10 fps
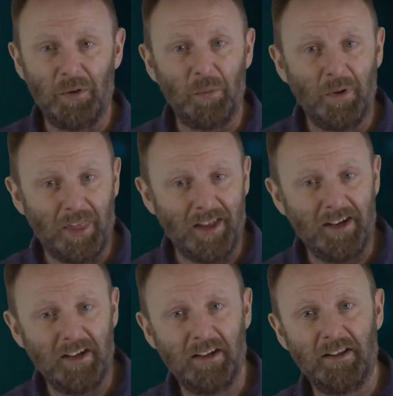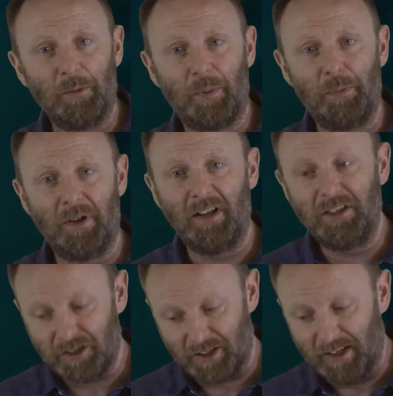within the
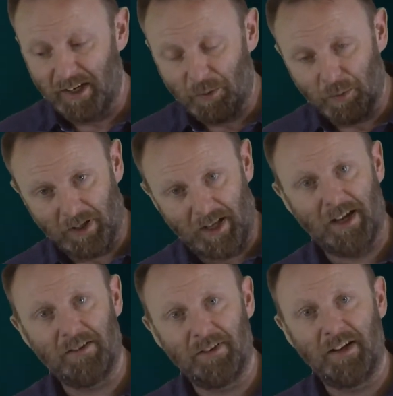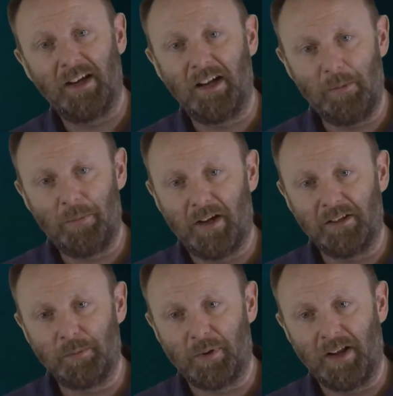population will have an
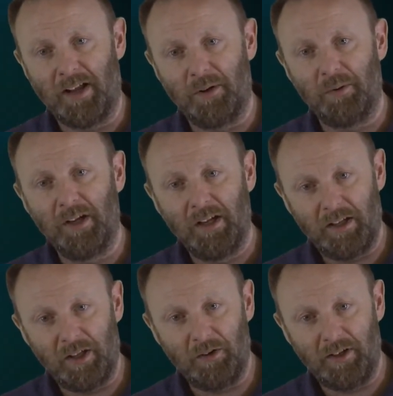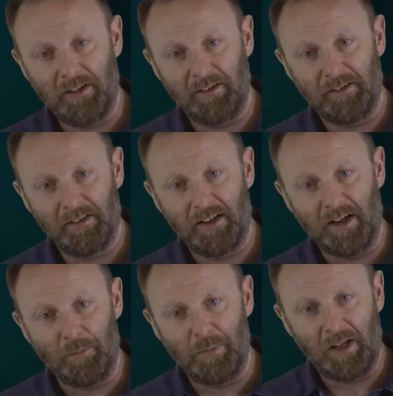impact upon how unions
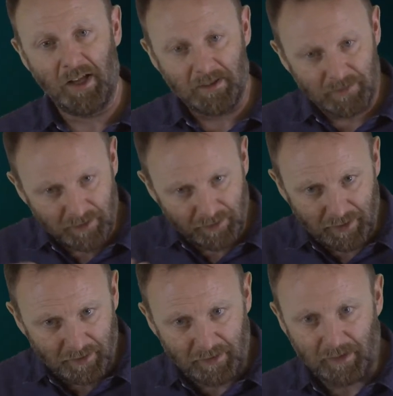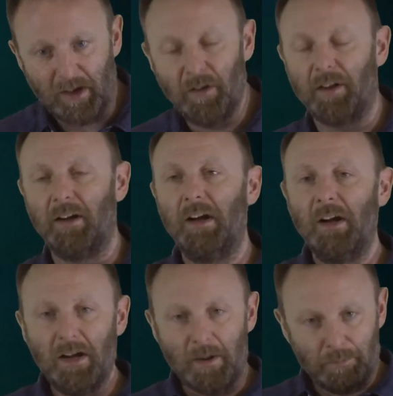behave. And so this is another
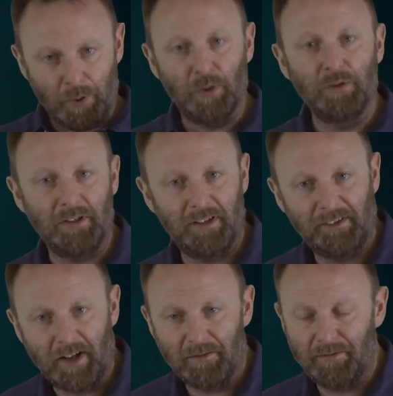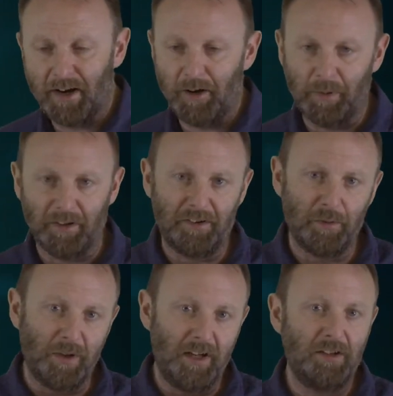important set of variables
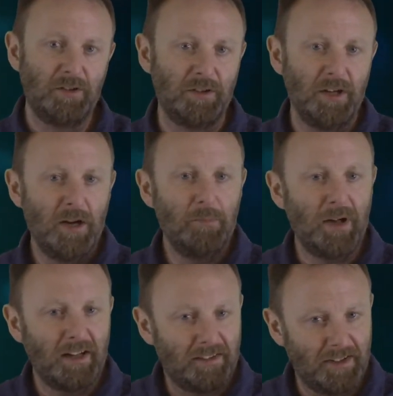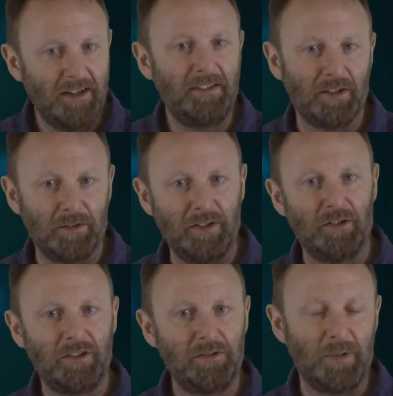that we need to make sense of in
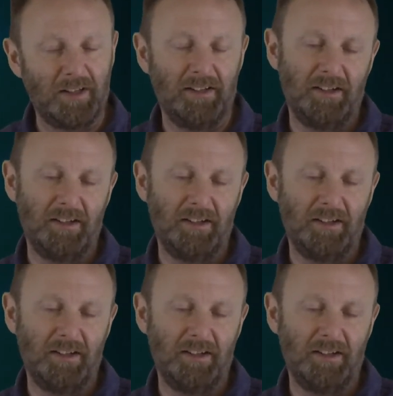order to